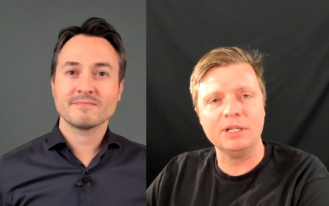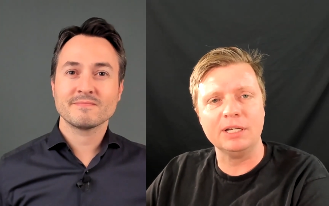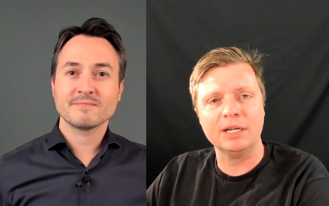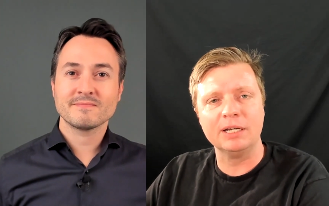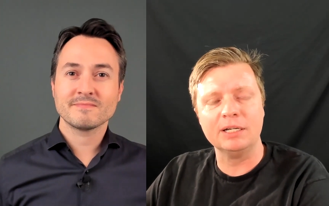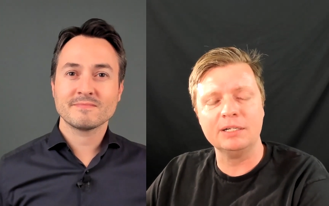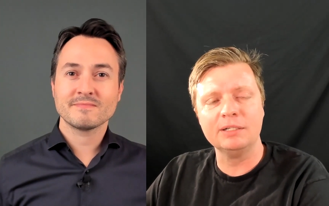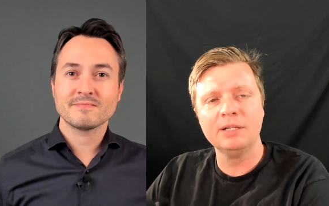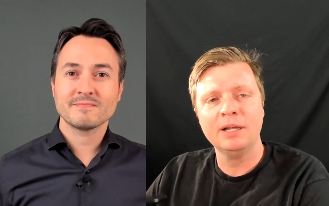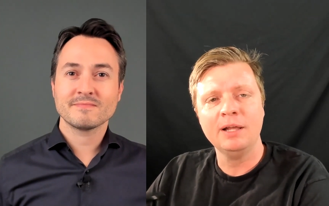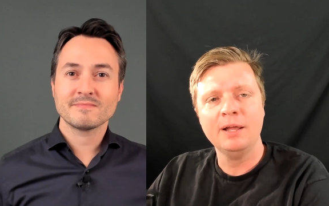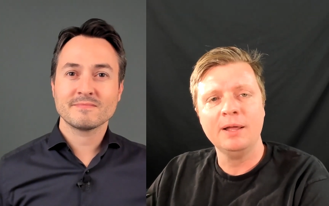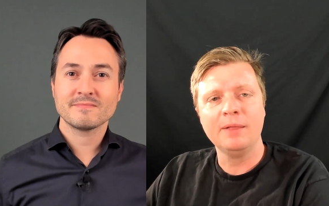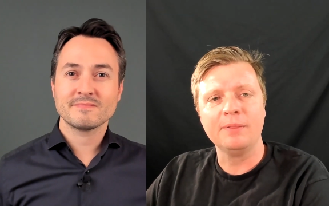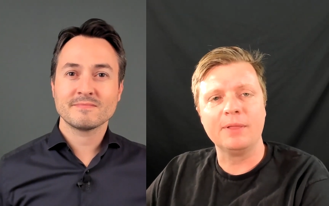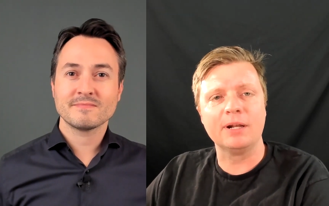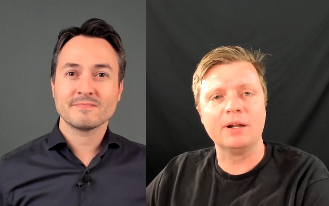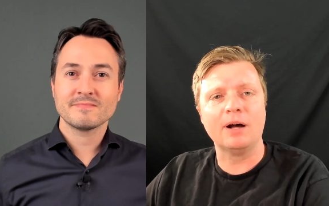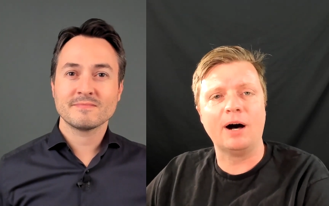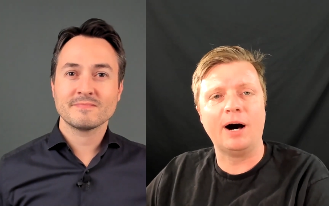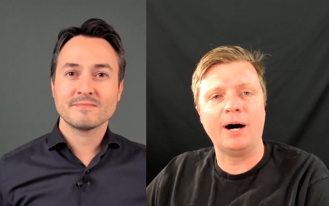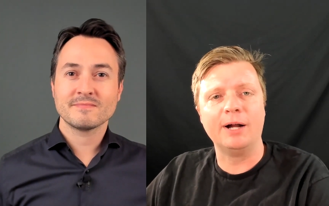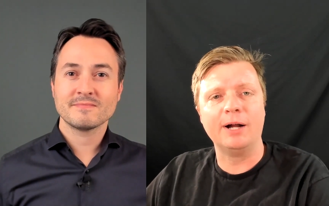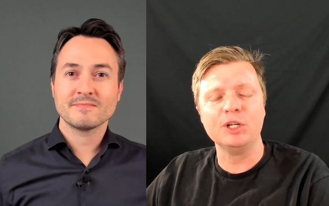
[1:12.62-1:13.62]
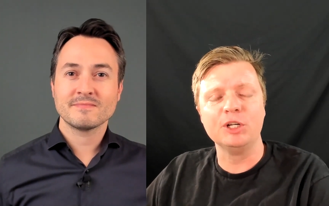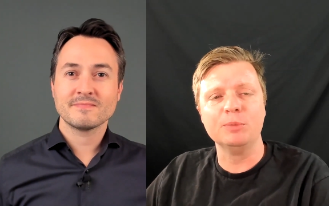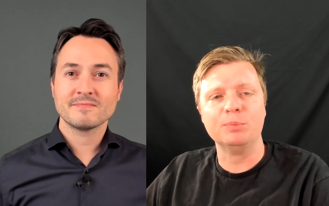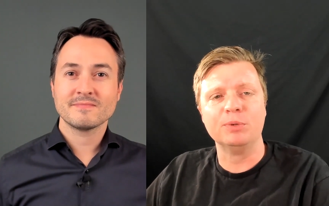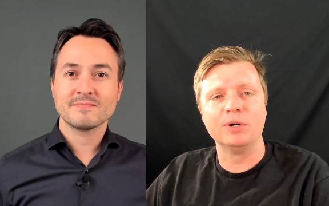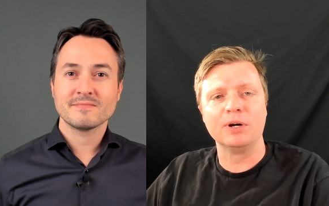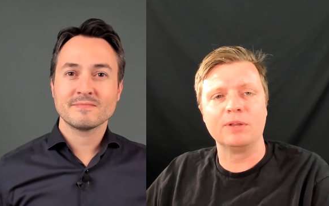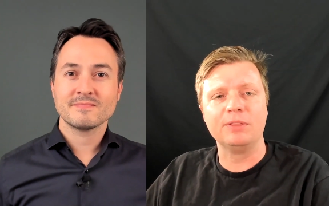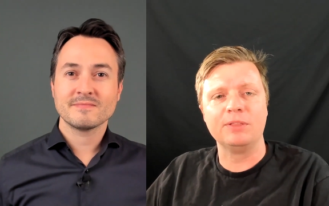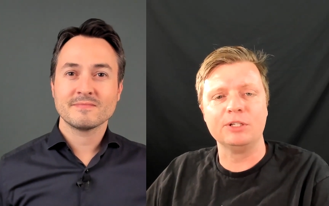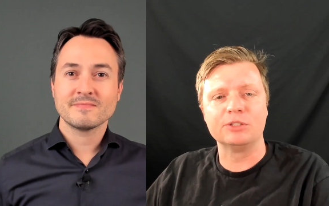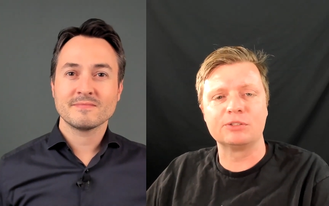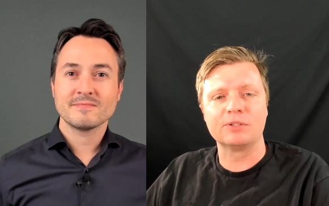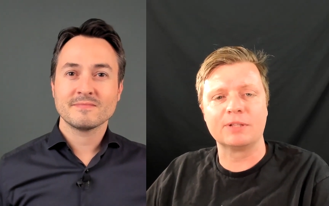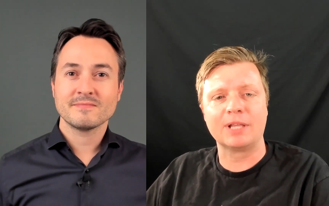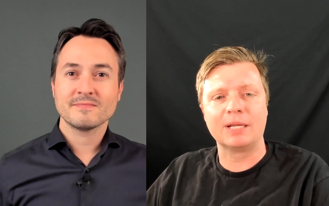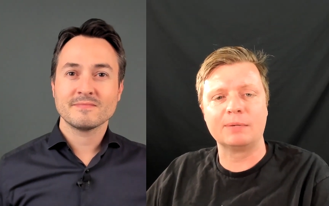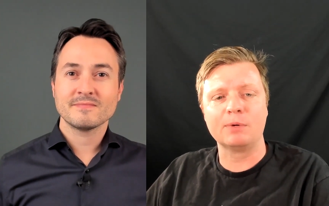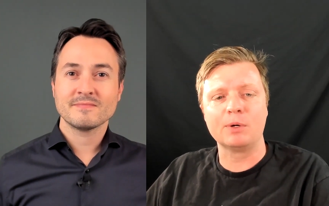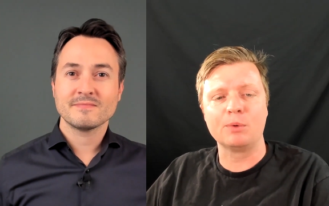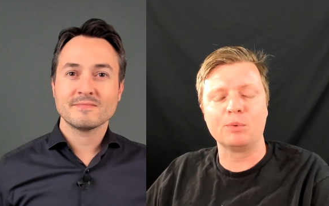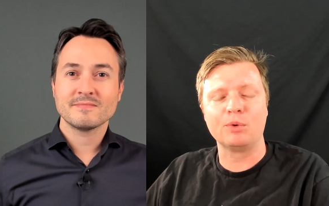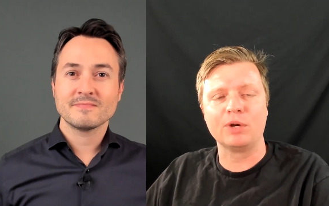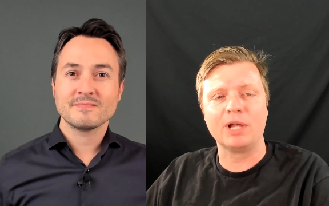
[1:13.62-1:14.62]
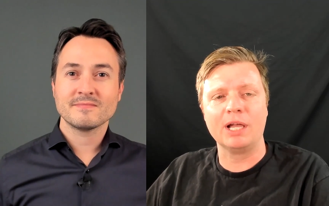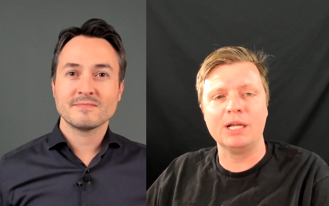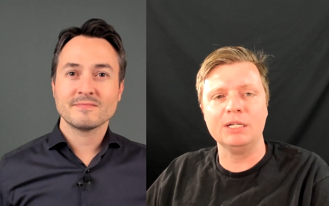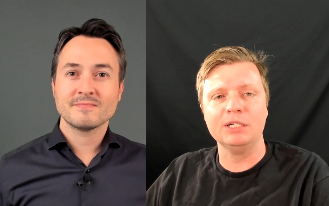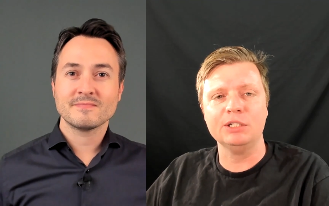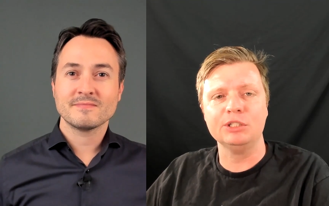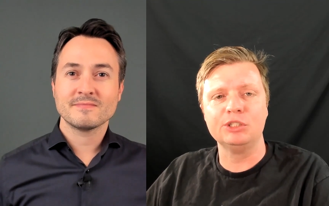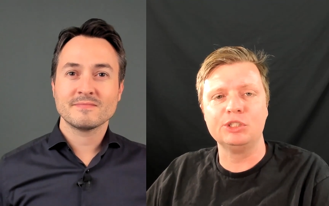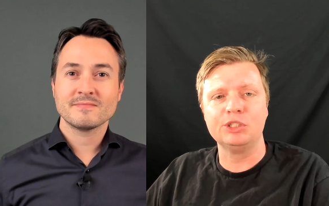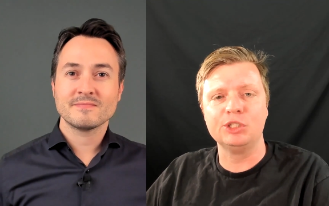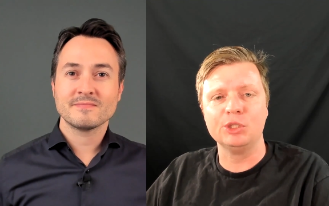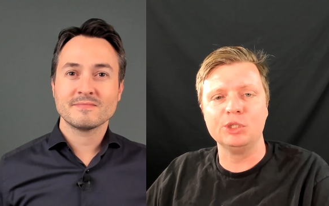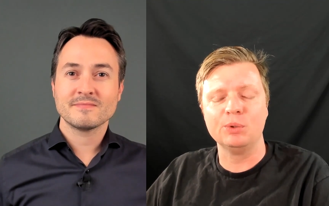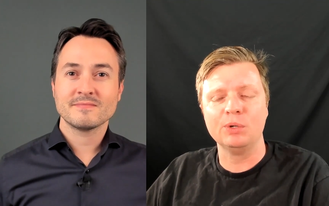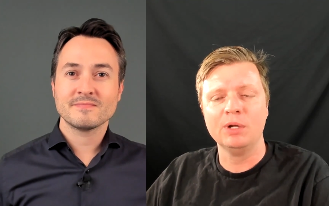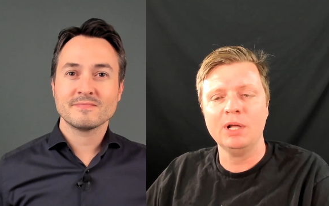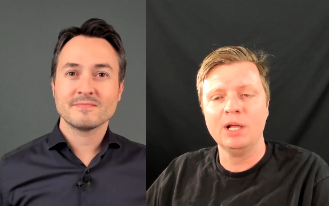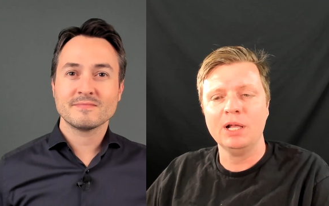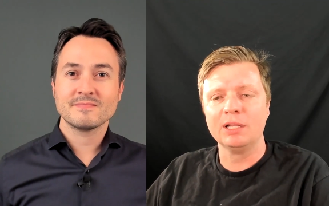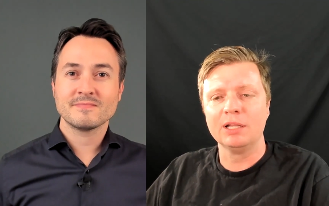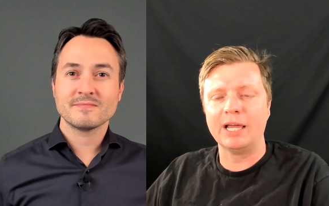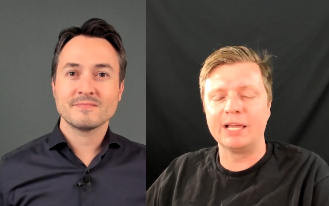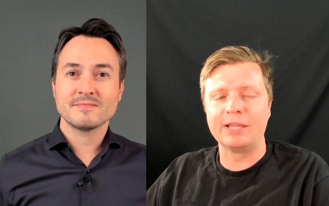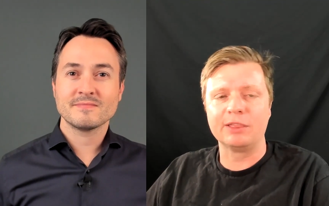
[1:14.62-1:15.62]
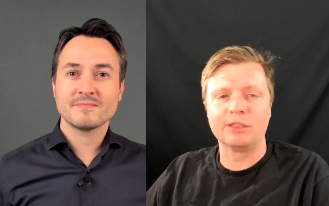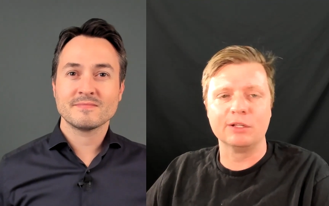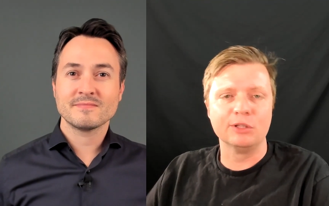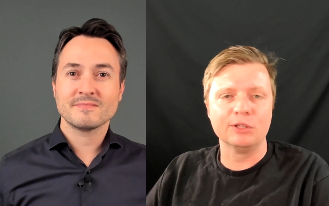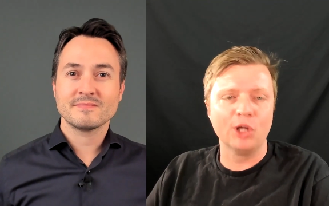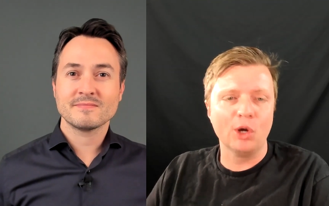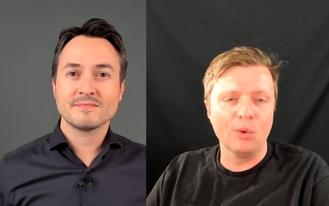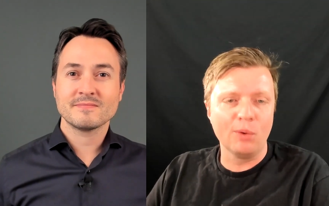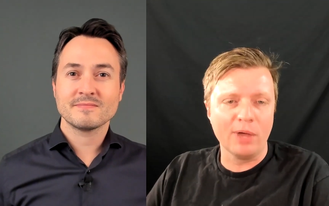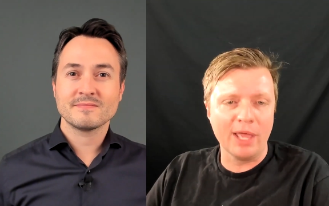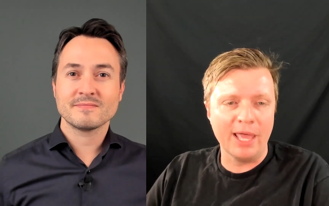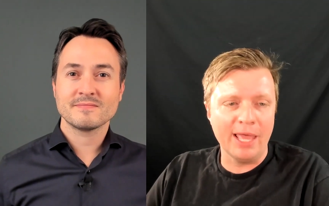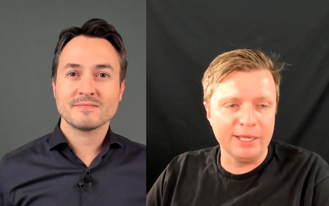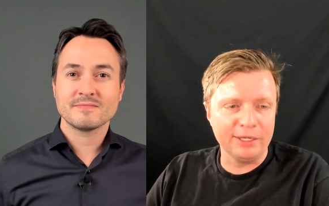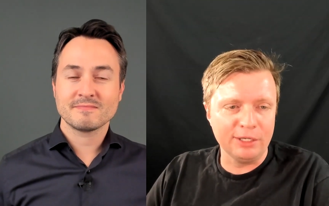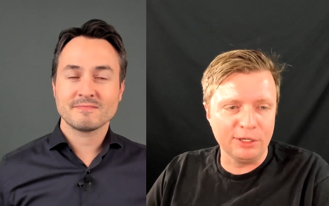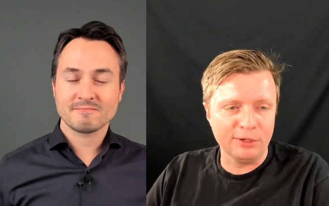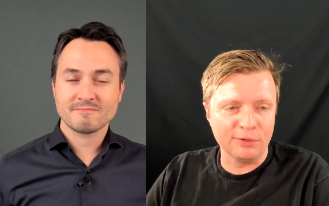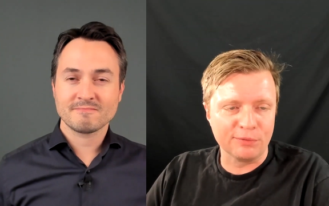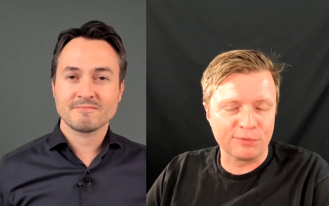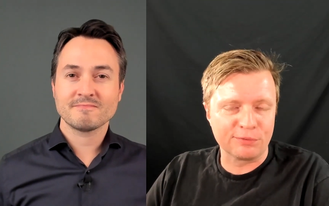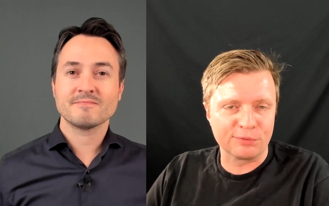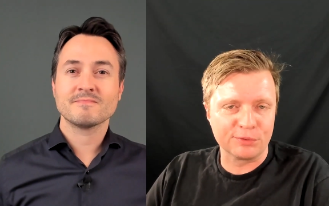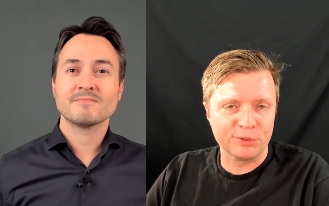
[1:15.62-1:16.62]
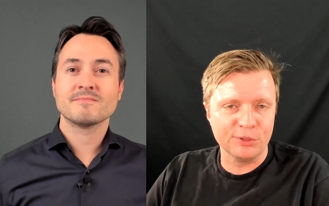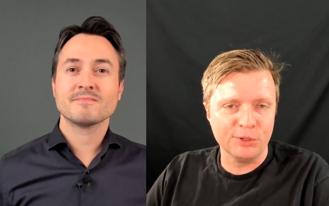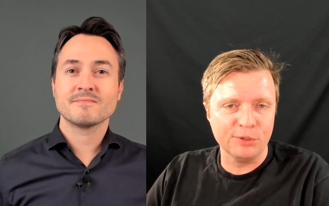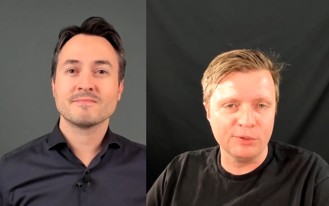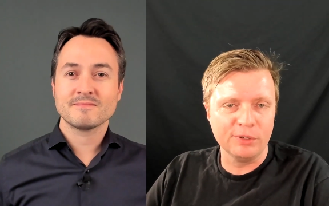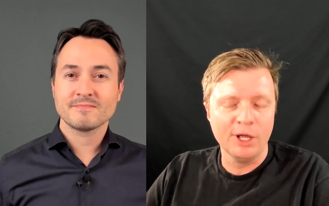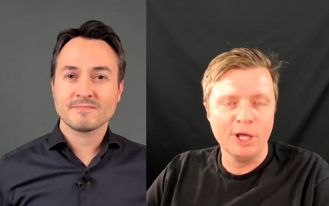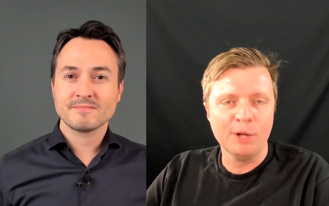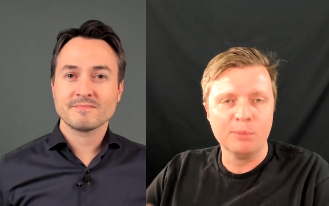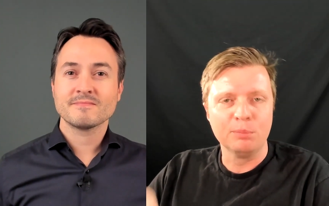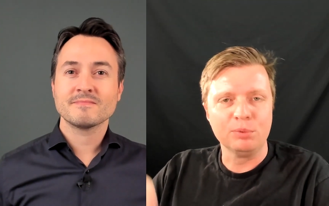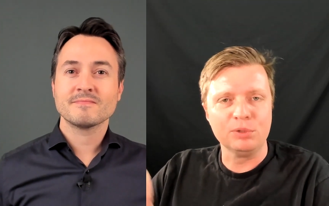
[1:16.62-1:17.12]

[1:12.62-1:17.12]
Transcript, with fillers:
Speaker 1: the end, that audiobook thing. So that way we're getting to like the low hanging fruit